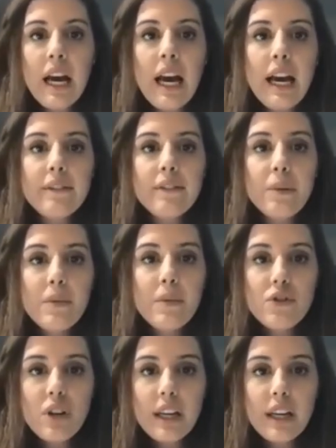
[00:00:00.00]
And from this
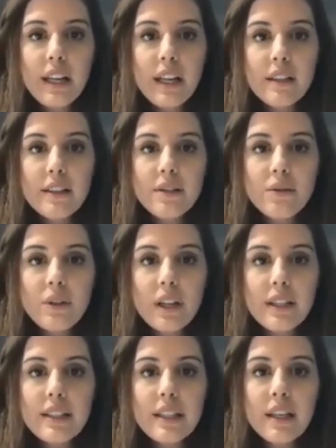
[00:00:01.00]
Chang analysis, you can
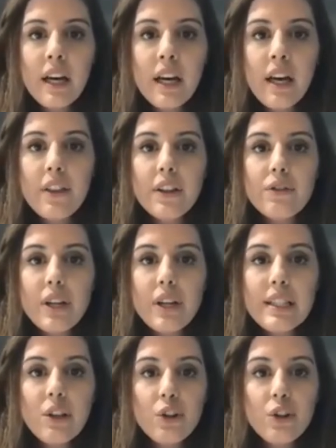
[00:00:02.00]
see the
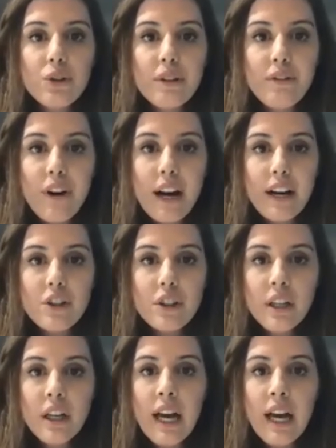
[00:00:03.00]
tracy autorefraction.